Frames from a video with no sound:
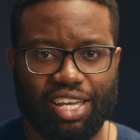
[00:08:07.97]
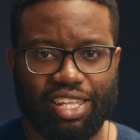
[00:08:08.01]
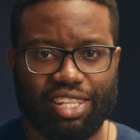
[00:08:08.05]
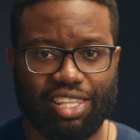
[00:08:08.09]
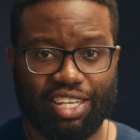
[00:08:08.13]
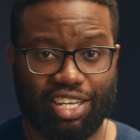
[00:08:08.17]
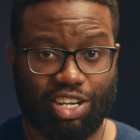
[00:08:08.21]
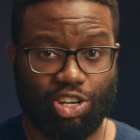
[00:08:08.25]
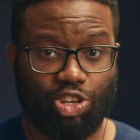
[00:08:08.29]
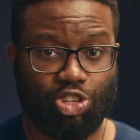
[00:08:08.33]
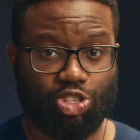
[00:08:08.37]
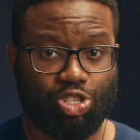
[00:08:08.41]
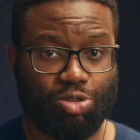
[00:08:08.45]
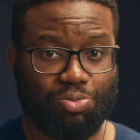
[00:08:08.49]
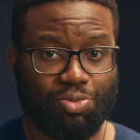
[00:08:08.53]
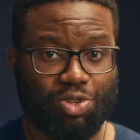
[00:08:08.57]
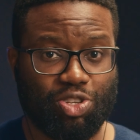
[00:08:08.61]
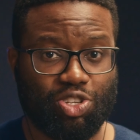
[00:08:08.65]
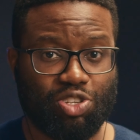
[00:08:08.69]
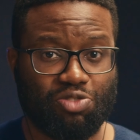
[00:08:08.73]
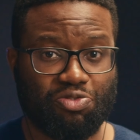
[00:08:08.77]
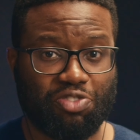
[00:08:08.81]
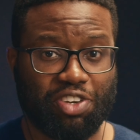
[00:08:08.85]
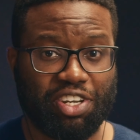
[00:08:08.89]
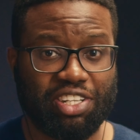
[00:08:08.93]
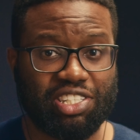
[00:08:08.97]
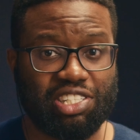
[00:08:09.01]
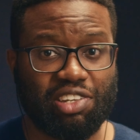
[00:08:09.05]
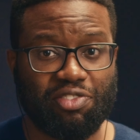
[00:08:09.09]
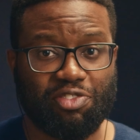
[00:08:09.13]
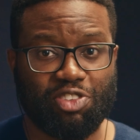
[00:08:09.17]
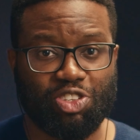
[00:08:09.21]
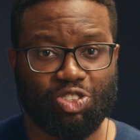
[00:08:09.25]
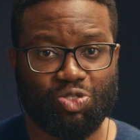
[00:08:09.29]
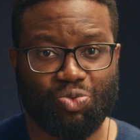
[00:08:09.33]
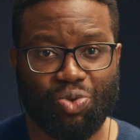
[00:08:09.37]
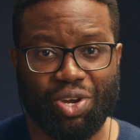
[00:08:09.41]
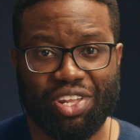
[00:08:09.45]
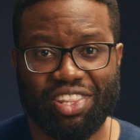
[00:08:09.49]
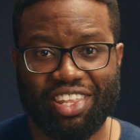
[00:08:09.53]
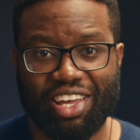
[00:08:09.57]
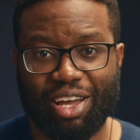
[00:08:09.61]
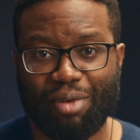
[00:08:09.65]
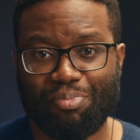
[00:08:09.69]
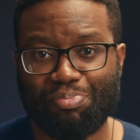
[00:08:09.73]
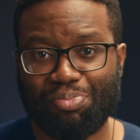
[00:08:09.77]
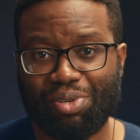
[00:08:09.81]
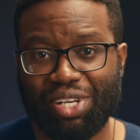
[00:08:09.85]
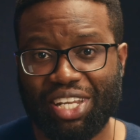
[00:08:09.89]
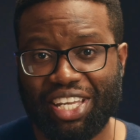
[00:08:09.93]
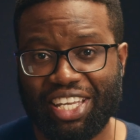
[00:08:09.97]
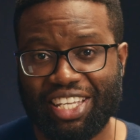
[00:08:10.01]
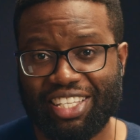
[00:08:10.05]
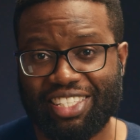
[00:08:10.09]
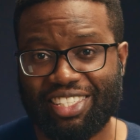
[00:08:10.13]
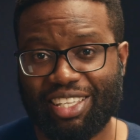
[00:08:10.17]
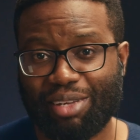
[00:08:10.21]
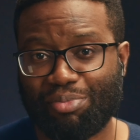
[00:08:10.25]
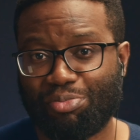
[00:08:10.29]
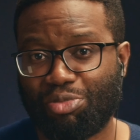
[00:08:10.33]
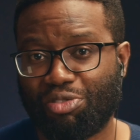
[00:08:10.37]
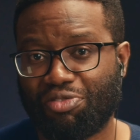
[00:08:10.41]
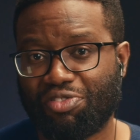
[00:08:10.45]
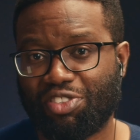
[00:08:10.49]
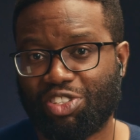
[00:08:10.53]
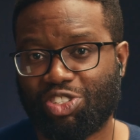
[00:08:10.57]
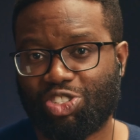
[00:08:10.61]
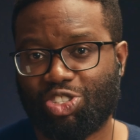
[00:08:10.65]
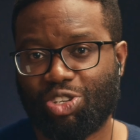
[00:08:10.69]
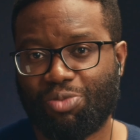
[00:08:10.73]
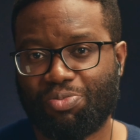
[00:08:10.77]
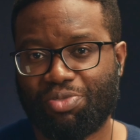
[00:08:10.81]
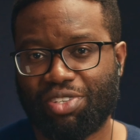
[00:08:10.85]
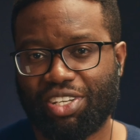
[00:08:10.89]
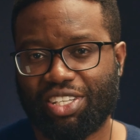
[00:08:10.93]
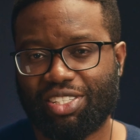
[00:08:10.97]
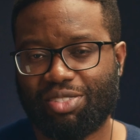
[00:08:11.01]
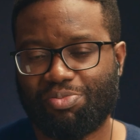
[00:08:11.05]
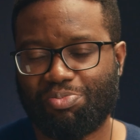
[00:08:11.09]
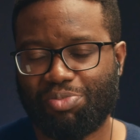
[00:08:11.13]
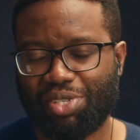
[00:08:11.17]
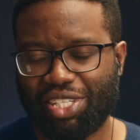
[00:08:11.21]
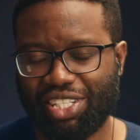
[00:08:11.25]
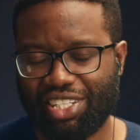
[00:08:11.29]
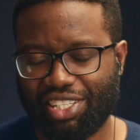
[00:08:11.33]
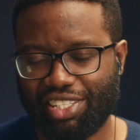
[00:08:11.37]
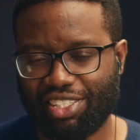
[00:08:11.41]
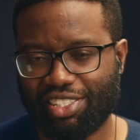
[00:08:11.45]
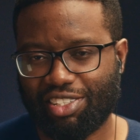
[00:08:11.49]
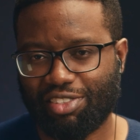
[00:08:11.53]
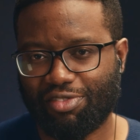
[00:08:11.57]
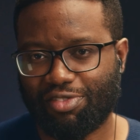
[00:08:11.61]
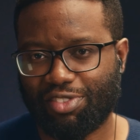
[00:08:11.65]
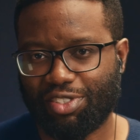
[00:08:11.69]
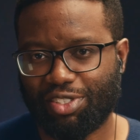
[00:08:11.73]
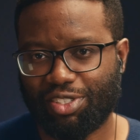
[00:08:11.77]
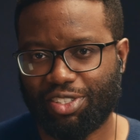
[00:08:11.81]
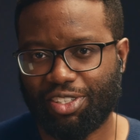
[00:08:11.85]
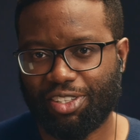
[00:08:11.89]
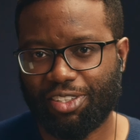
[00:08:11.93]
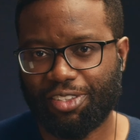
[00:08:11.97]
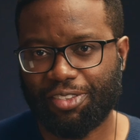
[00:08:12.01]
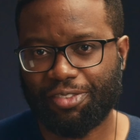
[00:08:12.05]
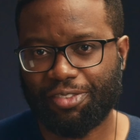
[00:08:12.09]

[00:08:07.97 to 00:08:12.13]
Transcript: They can also be used for interviews where they are placed above the subject being interviewed.